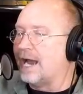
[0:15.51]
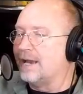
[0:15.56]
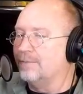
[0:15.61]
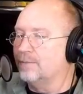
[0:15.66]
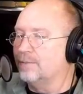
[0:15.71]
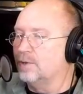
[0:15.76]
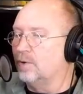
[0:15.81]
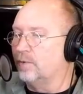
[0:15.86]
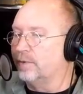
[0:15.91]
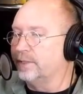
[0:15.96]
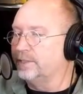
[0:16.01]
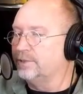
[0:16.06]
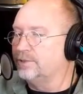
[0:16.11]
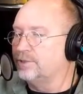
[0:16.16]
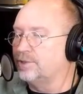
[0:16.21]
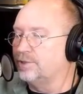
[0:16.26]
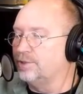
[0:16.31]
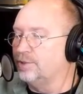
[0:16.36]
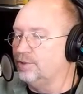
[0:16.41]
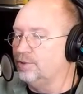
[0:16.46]
I am
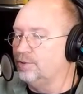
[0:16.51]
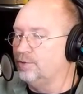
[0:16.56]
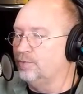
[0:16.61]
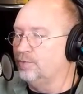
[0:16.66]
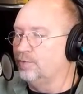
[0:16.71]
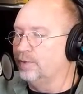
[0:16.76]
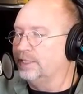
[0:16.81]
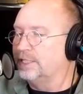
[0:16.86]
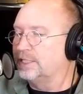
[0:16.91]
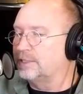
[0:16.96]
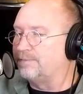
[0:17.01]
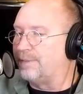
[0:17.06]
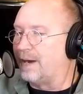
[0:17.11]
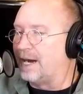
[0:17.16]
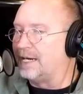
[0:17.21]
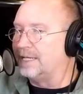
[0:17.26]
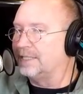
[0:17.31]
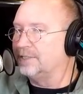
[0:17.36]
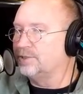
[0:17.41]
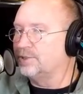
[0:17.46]
going to
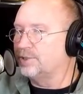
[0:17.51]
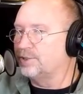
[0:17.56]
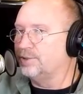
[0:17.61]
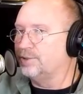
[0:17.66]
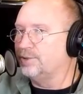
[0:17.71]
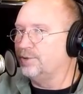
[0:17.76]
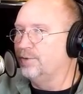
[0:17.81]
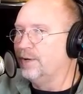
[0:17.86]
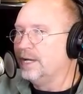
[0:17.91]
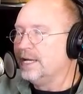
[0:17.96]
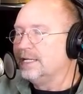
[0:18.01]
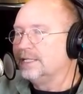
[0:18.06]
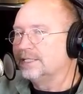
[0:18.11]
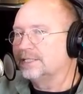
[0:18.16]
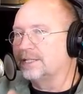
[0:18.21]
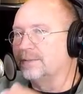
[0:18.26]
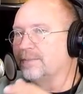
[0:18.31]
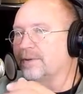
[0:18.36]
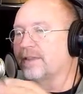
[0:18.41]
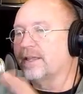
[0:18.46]
respond to
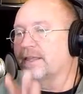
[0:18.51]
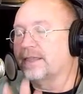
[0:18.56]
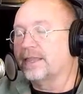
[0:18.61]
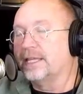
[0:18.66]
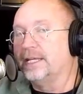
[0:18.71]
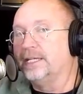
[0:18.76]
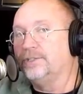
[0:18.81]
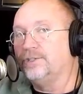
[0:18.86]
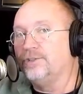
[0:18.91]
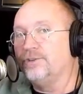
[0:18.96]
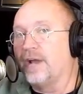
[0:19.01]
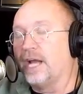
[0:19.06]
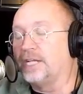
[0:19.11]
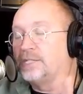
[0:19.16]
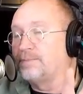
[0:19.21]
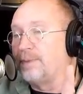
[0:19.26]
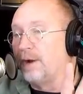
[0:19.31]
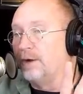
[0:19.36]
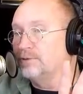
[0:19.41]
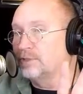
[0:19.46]
some of the things you
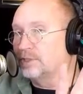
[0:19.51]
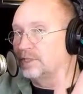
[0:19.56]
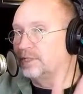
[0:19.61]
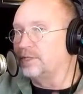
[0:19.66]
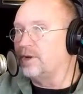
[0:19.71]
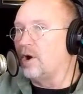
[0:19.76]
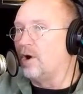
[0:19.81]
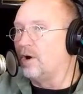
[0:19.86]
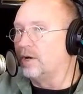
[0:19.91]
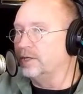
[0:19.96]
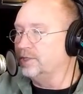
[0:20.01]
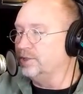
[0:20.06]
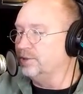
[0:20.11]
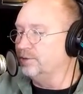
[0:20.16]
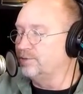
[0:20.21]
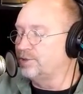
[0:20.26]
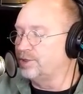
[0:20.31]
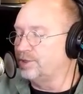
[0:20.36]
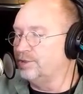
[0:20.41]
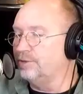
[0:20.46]
guys posted on
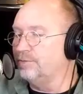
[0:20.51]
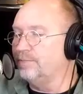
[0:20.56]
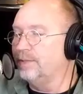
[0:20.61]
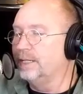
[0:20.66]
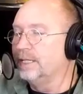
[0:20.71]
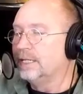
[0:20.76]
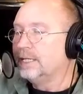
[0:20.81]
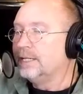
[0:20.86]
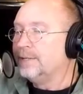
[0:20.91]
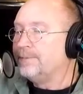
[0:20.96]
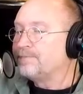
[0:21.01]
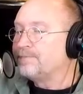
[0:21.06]
YouTube,